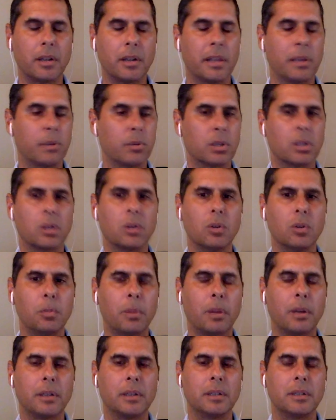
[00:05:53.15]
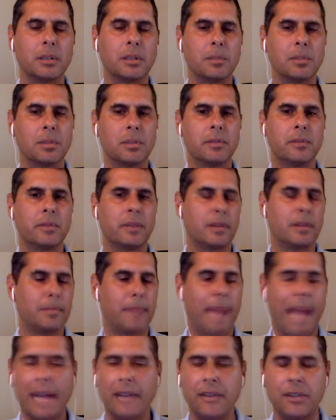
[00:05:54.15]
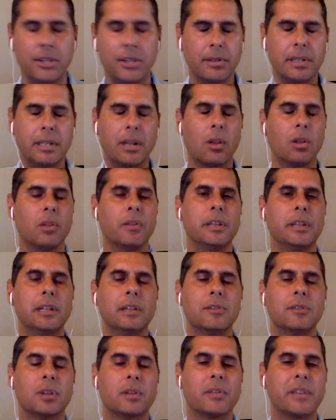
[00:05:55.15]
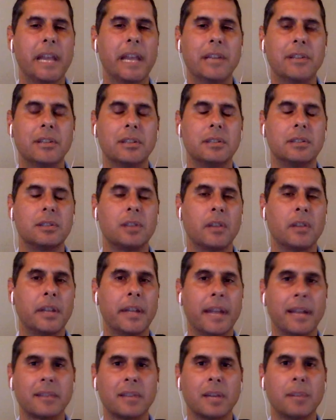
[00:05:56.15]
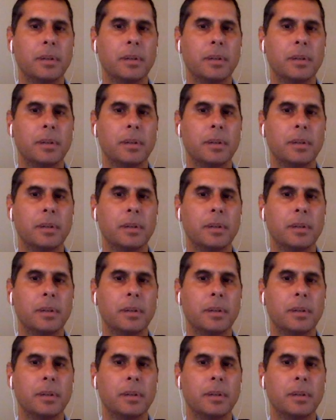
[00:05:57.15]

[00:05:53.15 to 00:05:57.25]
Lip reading: I think we're a gold partner in terms of Azure and all of the certifications on the tech side.